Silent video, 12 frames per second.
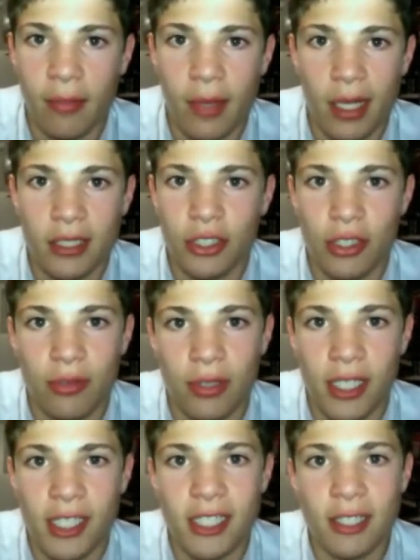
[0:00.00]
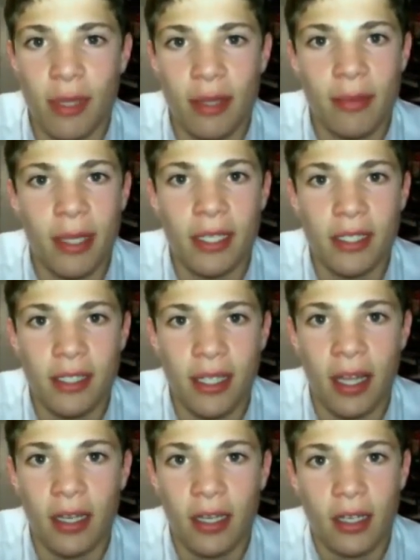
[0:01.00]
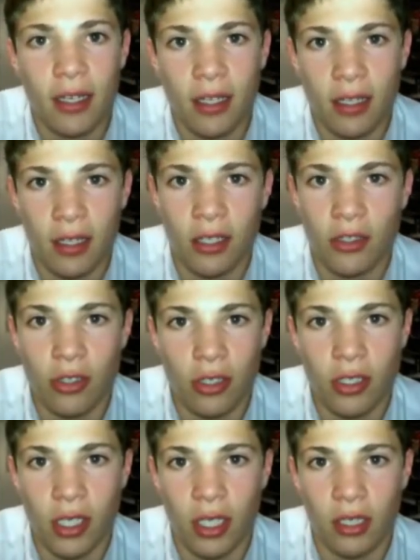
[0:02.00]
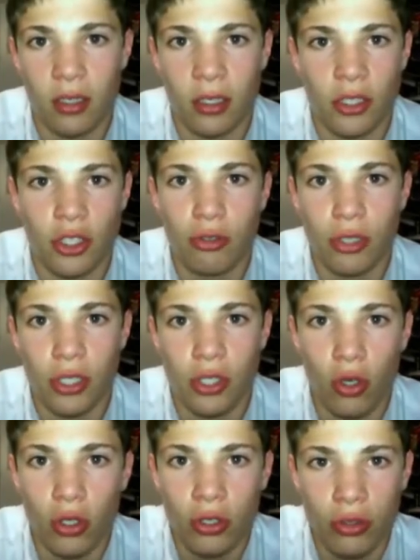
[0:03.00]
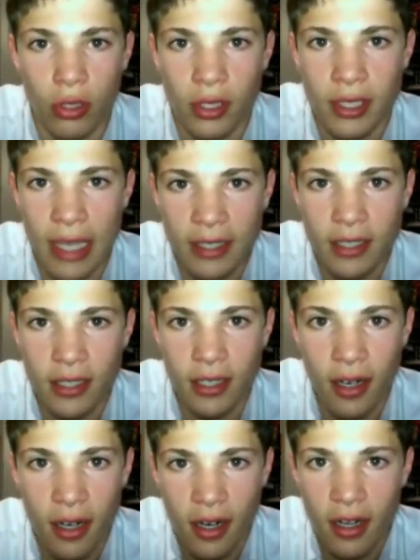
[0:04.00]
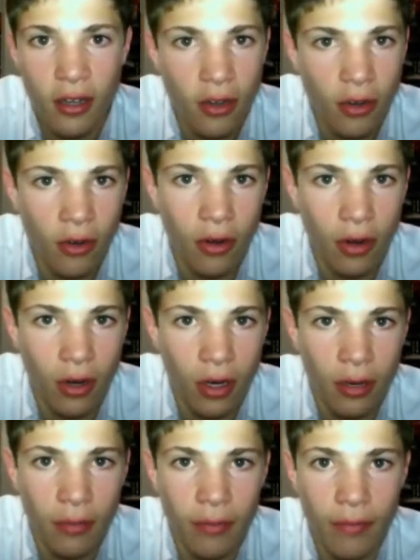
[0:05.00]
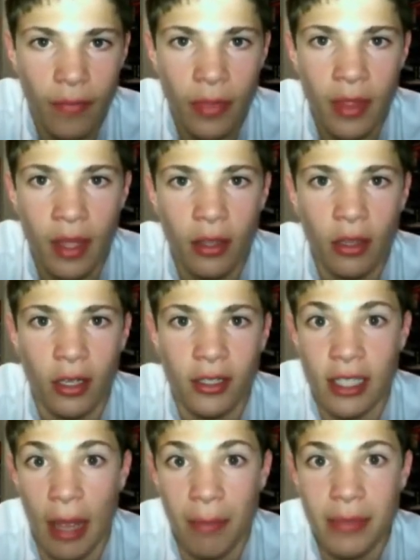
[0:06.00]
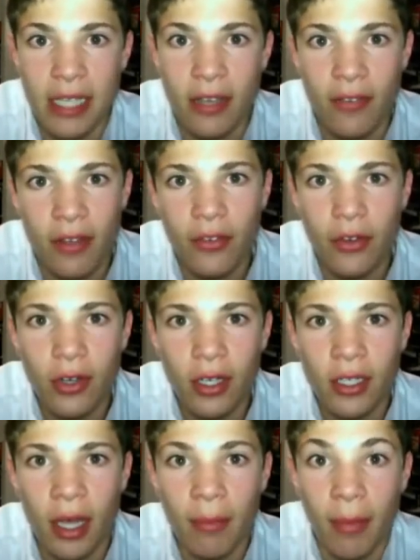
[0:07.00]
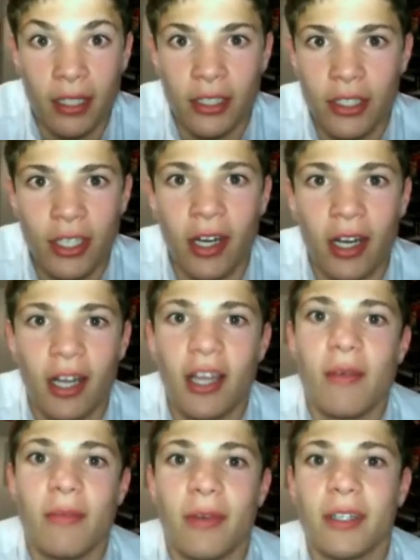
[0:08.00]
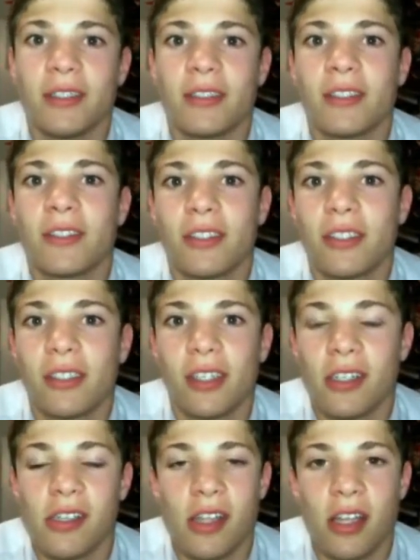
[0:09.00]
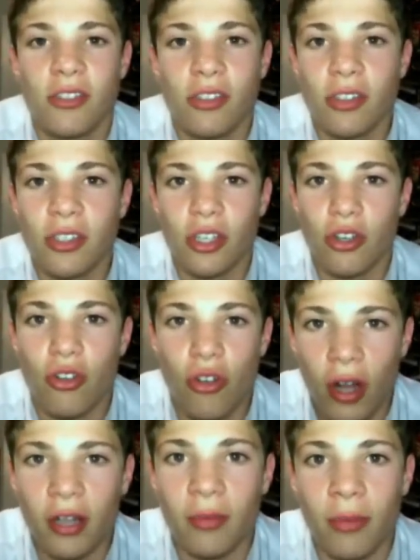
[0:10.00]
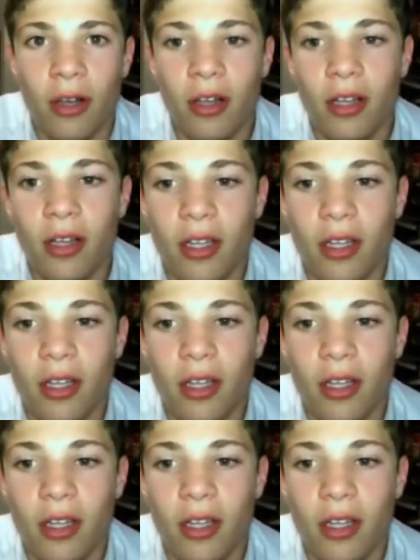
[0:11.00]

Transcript: I'm not sure what it is. Maybe it's that Israel's like a Jewish cultural center or that they're accepting of everyone. I'm not sure. But there's just, Israel's incredible.